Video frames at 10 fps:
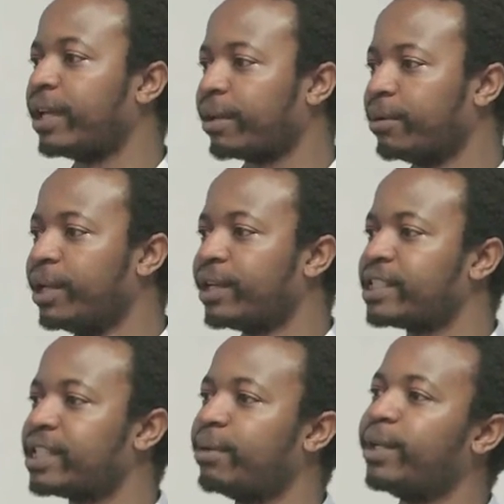like
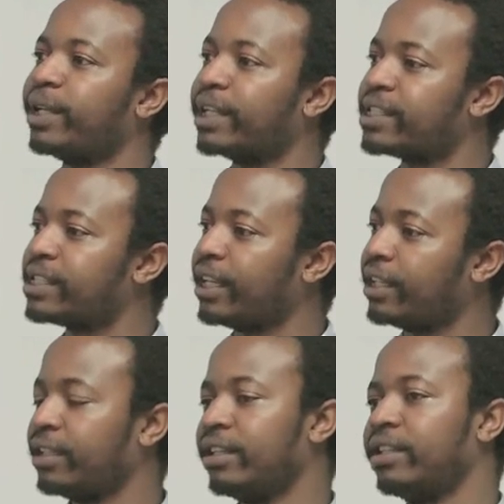resampling, let's
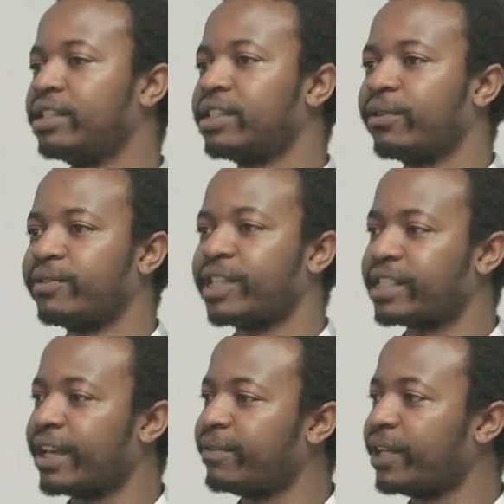say, instead of just
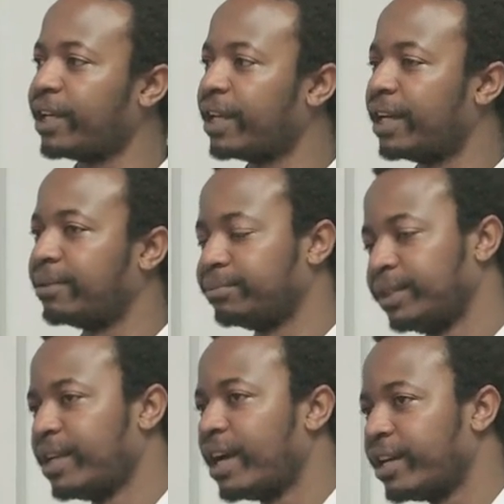having um,
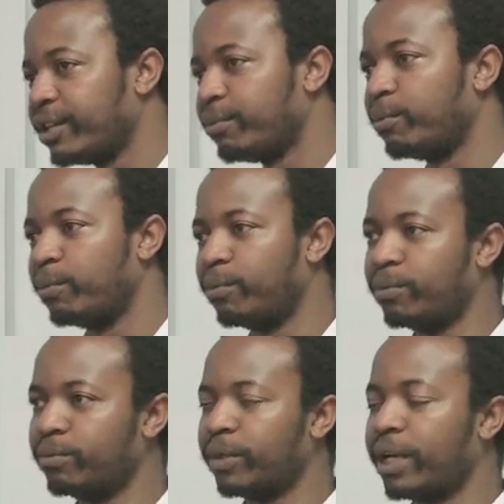100,
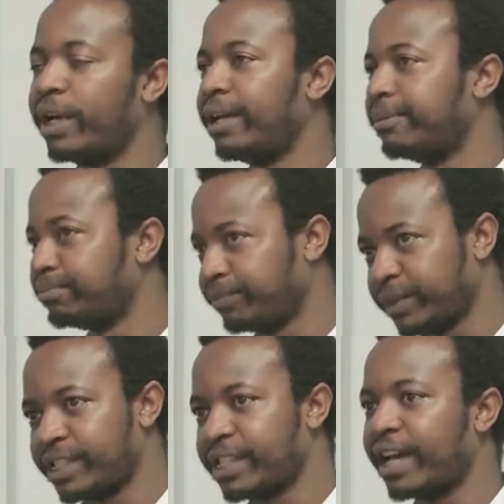mm, um,
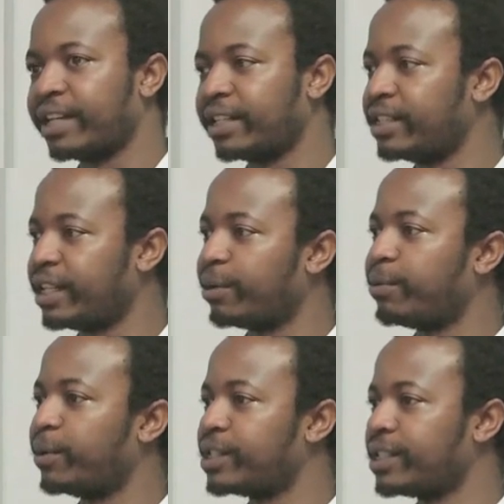let's say 100 data
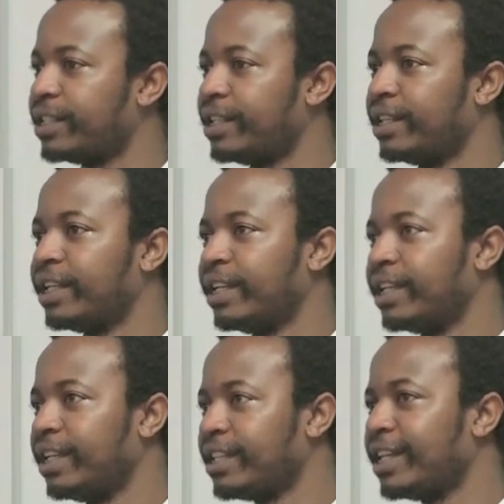points,
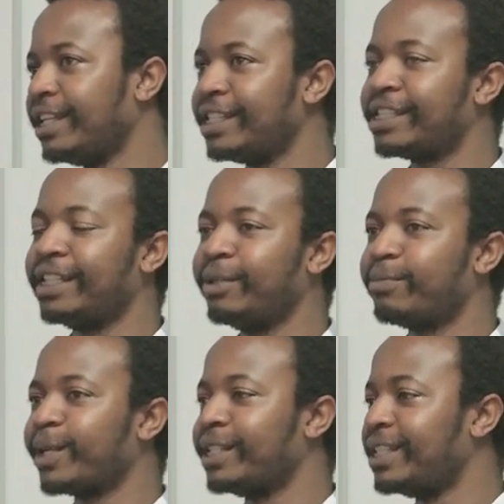it can easily
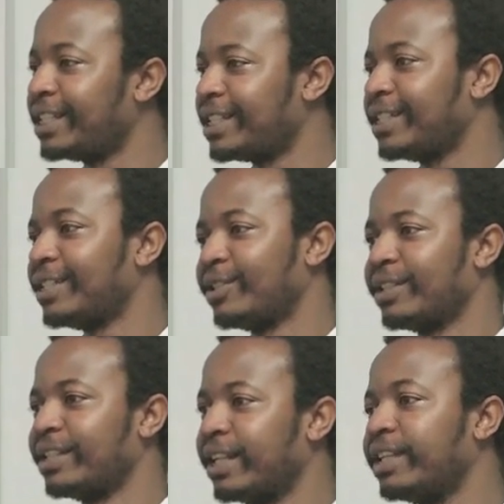predict.
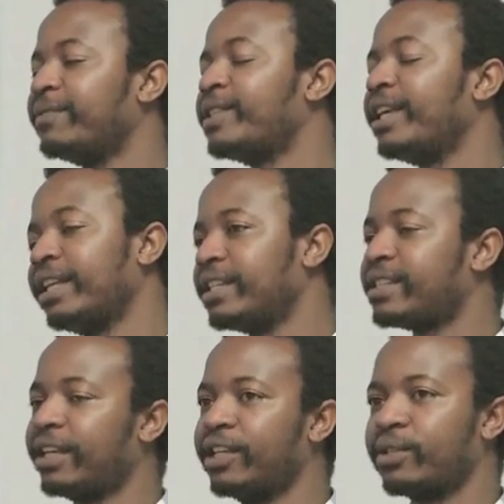If say, let's
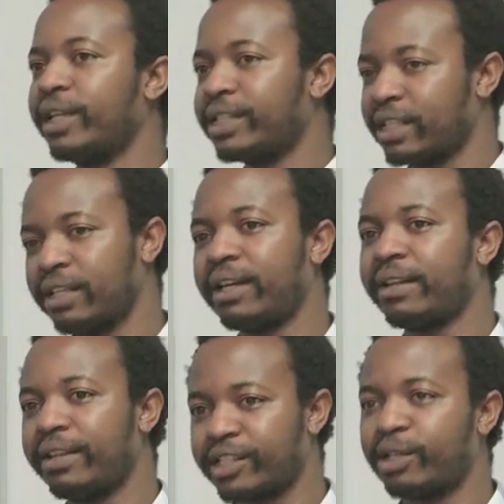say, so let's, uh,
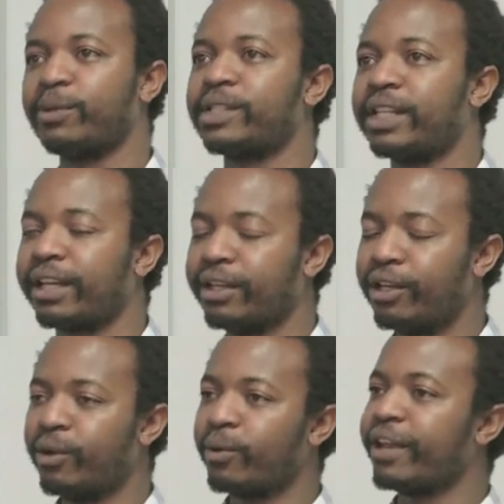the example is like,
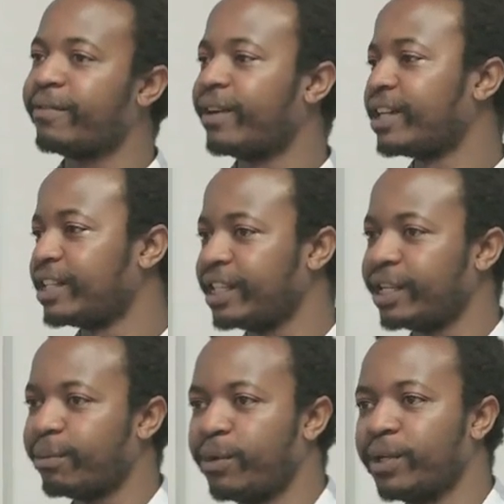we have 100
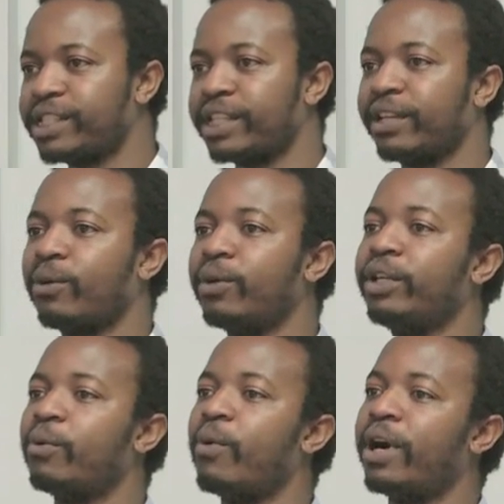data points and
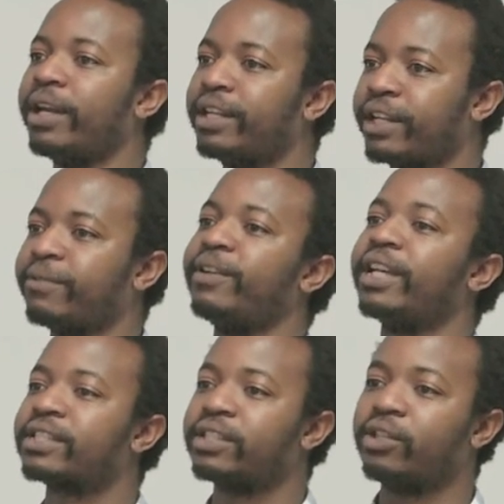only one
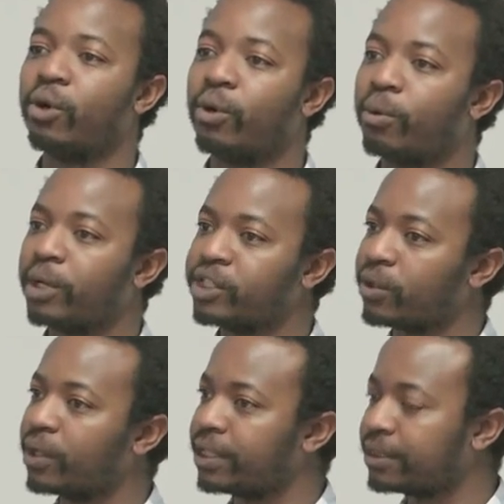reflects your, what you
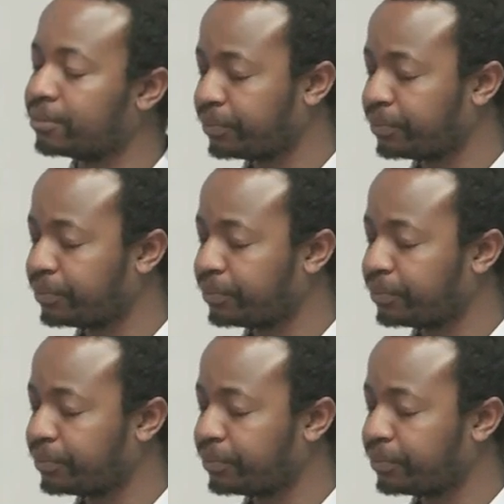call it,